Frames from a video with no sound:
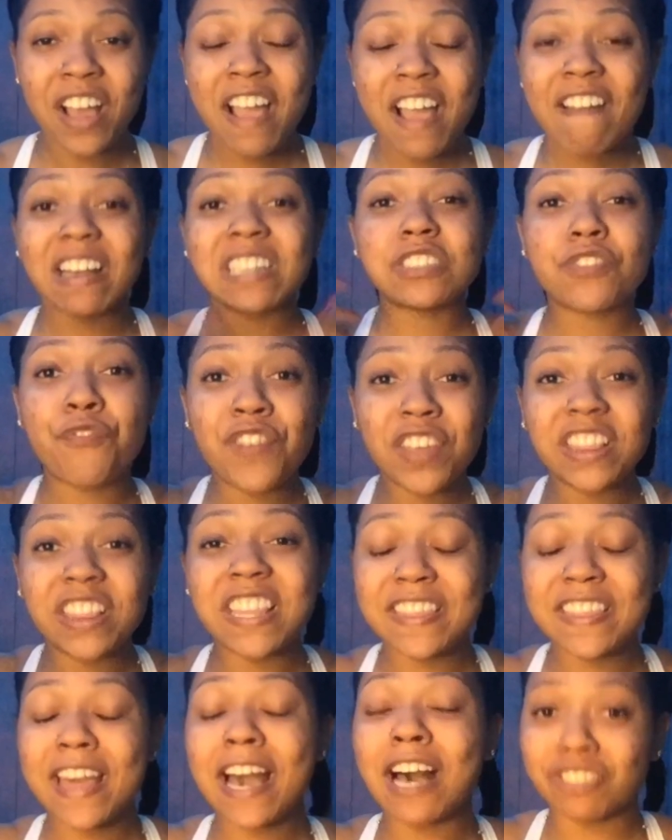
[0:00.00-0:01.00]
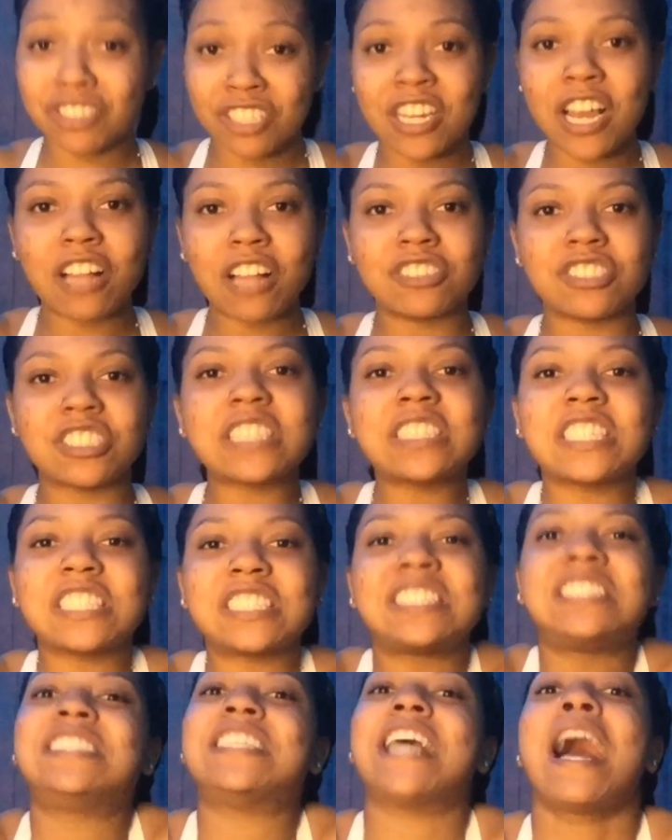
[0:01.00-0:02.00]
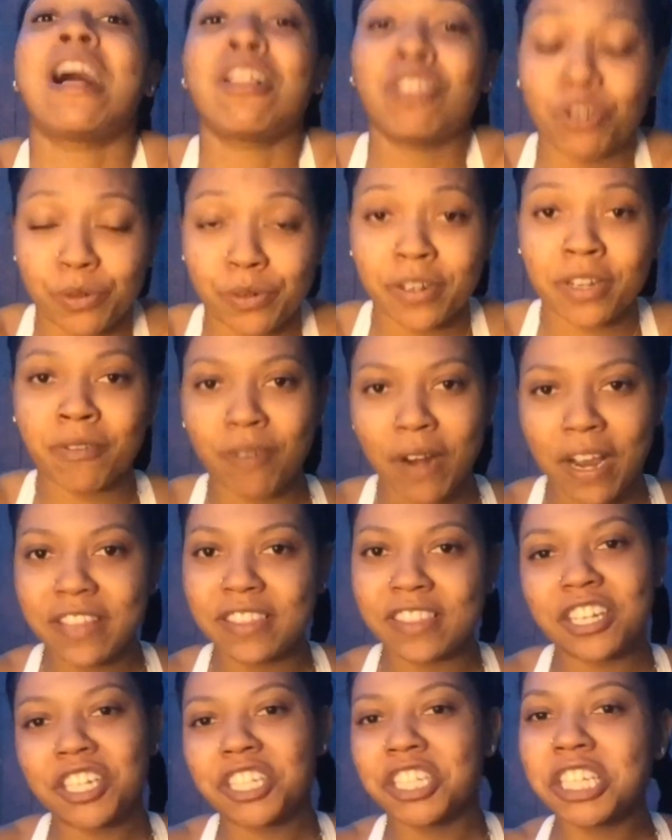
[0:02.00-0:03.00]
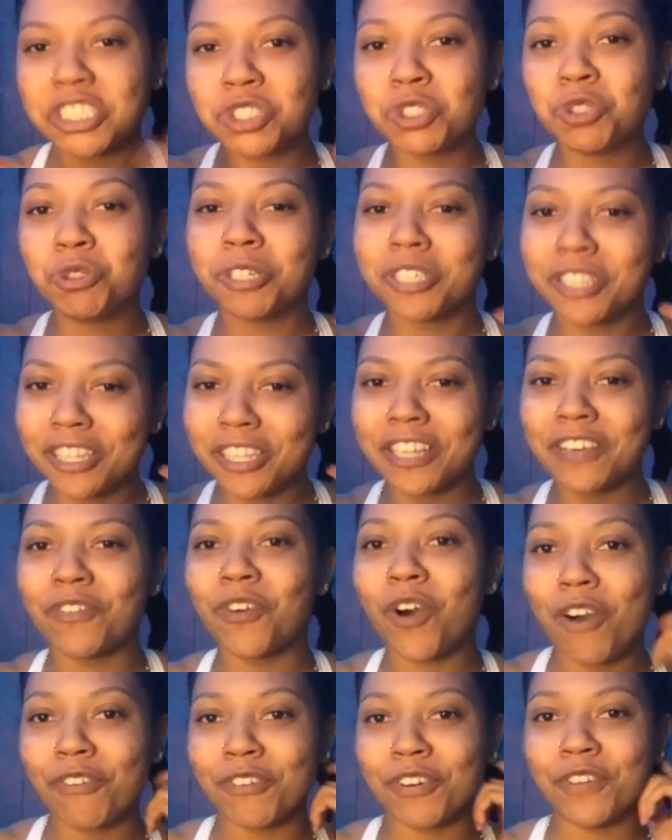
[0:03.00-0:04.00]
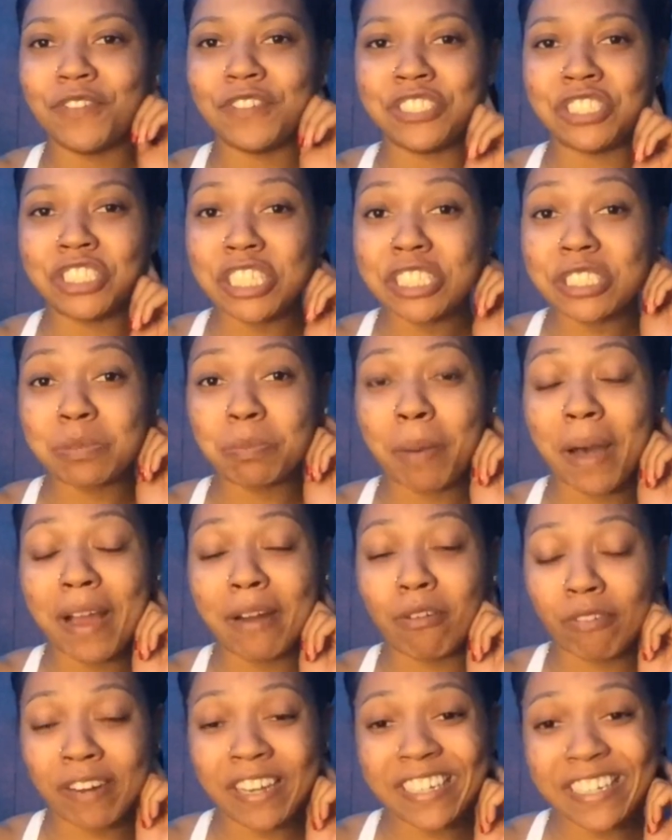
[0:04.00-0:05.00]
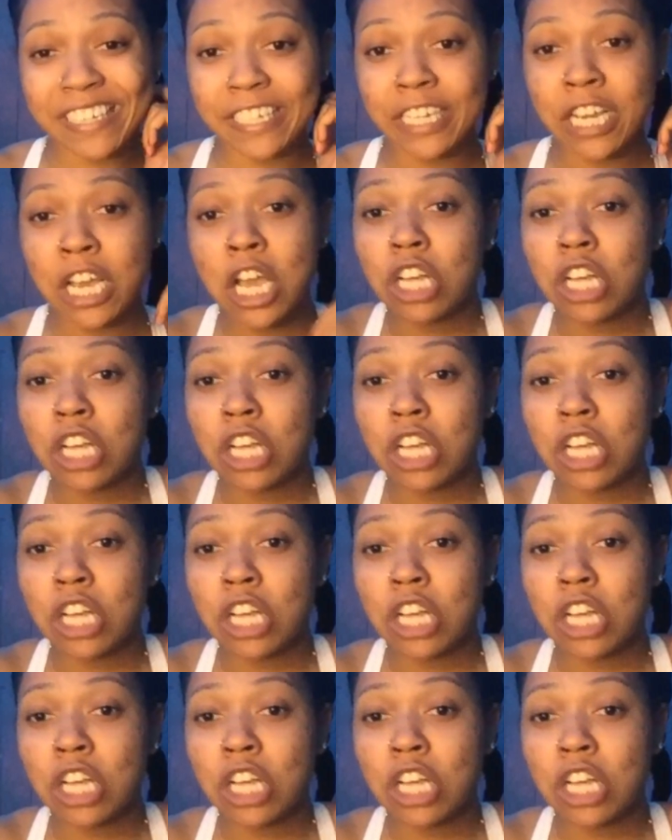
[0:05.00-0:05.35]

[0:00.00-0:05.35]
That's $50,000. That's a salary right there that you could live off of just by renting.